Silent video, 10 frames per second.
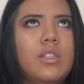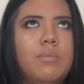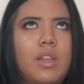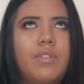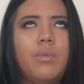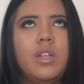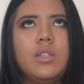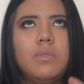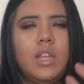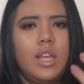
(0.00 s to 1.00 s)

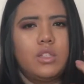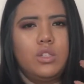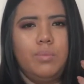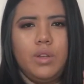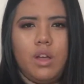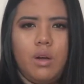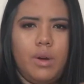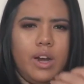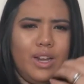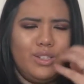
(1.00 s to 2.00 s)
something like super long
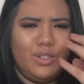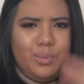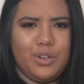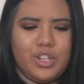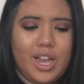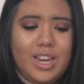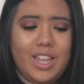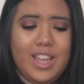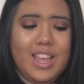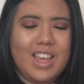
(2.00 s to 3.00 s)
wearing, super shiny,